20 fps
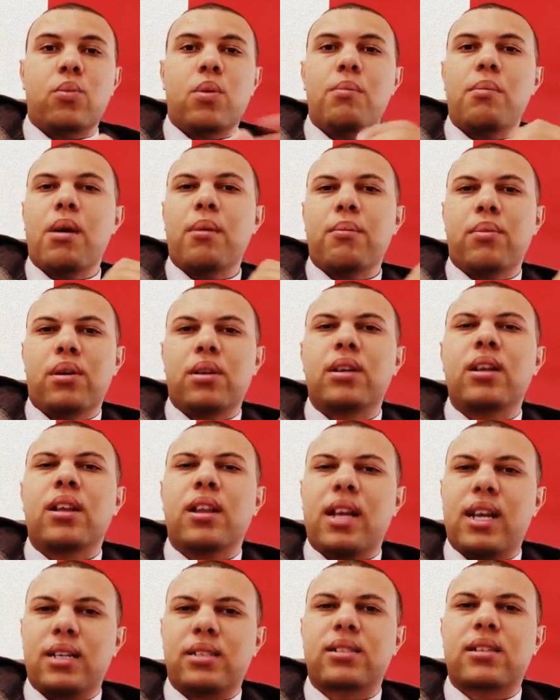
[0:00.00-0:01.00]
Remember, the
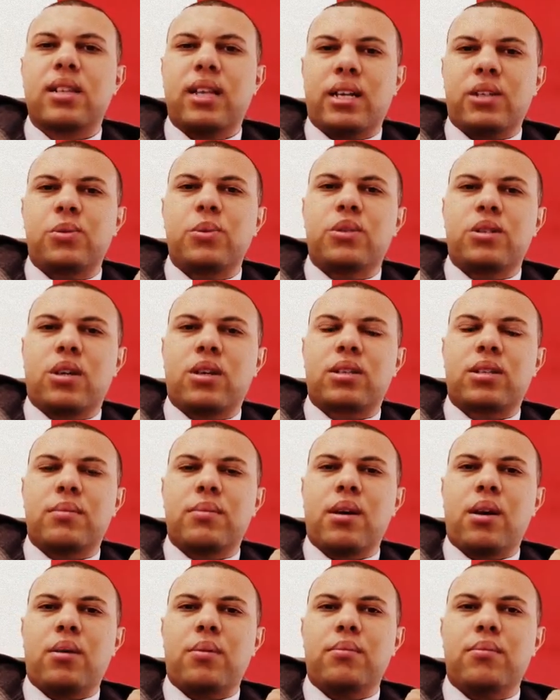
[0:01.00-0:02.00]
last class we talked
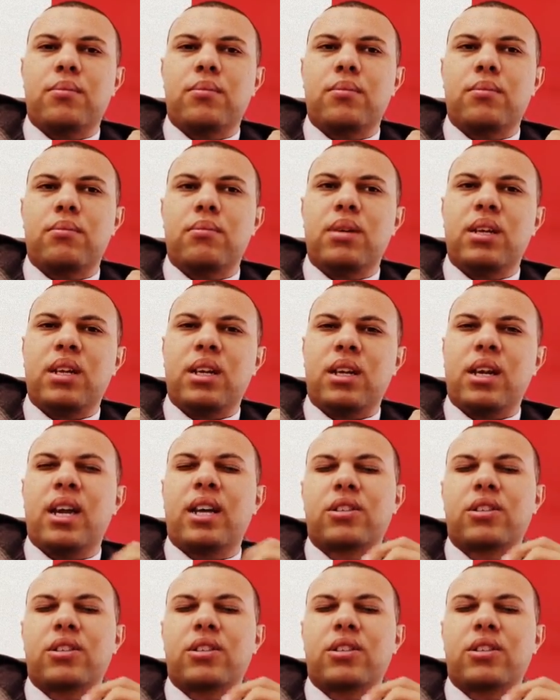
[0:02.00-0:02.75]
about meeting.